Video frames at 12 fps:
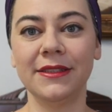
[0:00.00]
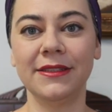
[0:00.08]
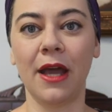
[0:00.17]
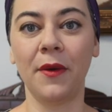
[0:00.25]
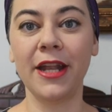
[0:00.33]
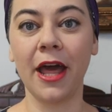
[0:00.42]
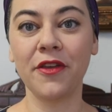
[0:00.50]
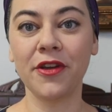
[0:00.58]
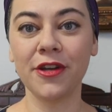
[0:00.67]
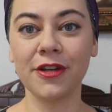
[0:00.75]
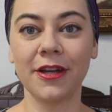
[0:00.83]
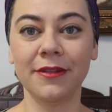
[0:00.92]
Now,
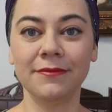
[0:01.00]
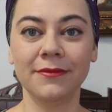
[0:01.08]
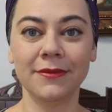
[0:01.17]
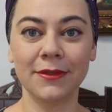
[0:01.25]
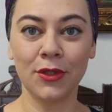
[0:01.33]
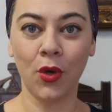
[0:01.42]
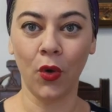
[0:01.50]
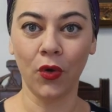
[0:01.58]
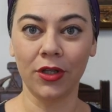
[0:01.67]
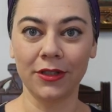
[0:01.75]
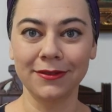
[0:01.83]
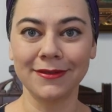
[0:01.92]
another
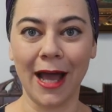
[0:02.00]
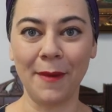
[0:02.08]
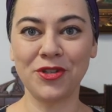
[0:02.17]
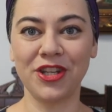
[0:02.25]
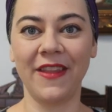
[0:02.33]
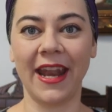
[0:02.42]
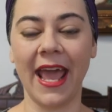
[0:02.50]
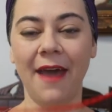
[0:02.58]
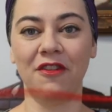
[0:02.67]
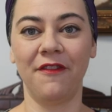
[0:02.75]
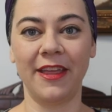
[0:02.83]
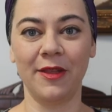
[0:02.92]
coral option that I have
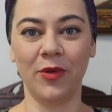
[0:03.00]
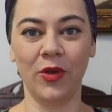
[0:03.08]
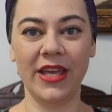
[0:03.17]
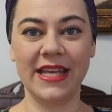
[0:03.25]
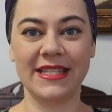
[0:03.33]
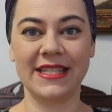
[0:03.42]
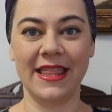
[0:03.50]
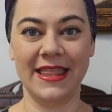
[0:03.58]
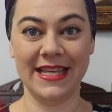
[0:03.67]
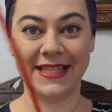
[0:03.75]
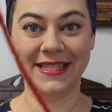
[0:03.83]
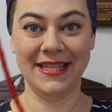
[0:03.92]
available is
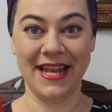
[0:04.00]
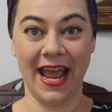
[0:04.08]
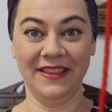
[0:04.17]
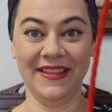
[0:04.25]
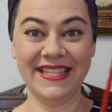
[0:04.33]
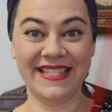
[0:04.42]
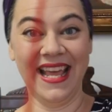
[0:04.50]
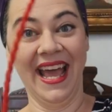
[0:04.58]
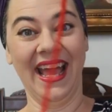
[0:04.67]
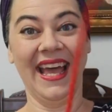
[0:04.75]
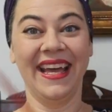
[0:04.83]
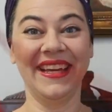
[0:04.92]
this necklace,
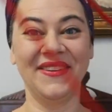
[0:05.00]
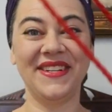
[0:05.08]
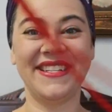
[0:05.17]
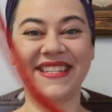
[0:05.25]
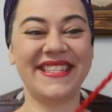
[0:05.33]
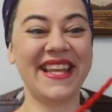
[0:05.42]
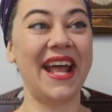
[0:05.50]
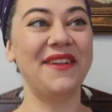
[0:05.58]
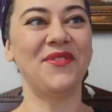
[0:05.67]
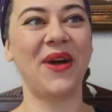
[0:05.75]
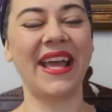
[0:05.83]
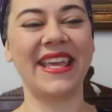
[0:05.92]
just kind
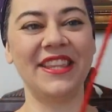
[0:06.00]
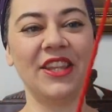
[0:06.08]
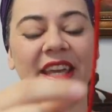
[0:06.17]
of wacky